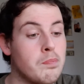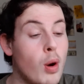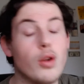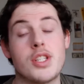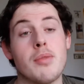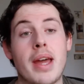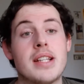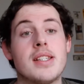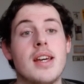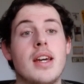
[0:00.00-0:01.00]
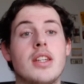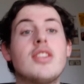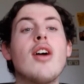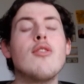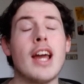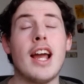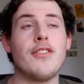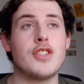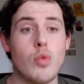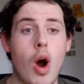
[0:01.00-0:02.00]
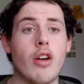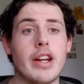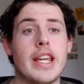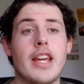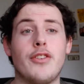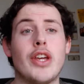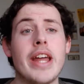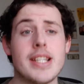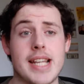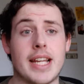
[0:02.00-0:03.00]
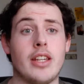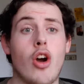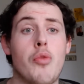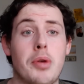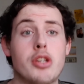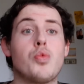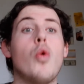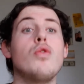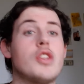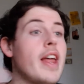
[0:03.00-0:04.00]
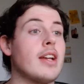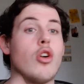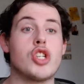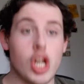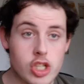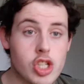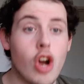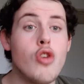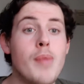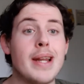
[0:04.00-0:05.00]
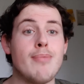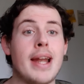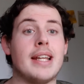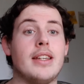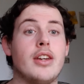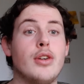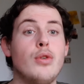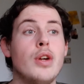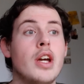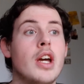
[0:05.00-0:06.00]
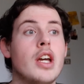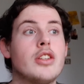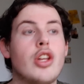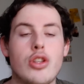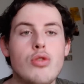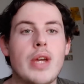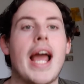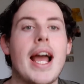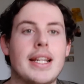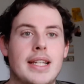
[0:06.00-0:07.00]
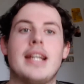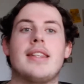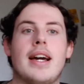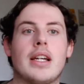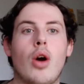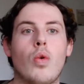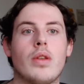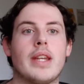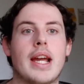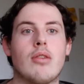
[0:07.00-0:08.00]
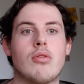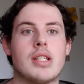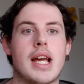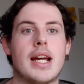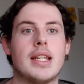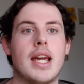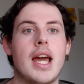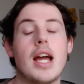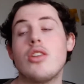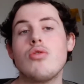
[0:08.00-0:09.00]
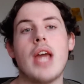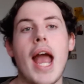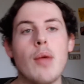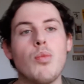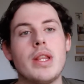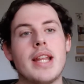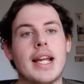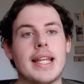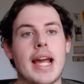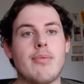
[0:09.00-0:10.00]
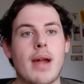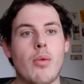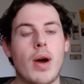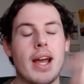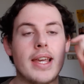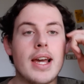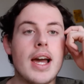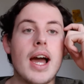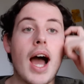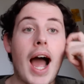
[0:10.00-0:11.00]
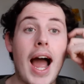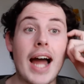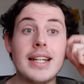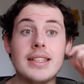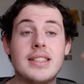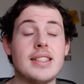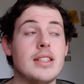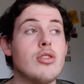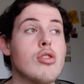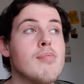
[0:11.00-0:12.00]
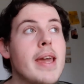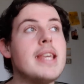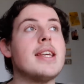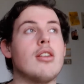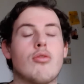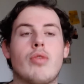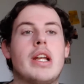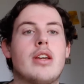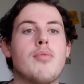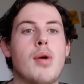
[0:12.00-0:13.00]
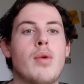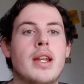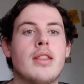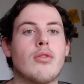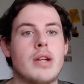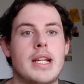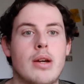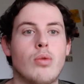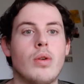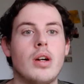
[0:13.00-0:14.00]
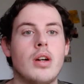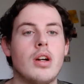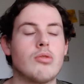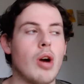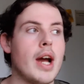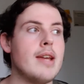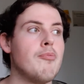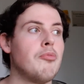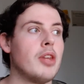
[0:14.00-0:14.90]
put to bed. You don't have to worry if you get the second goal because Wolves have then got to chuck so many men at you that you can nick that goal on the counter-attack. And you can win that game that way. And you can make it look really good by winning 3-0. Right?